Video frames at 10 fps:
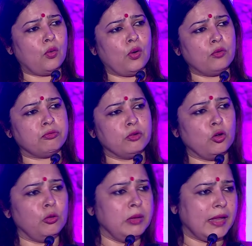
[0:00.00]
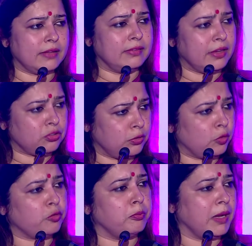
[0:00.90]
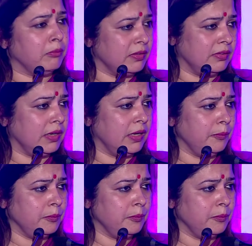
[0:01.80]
of globalization of my misery.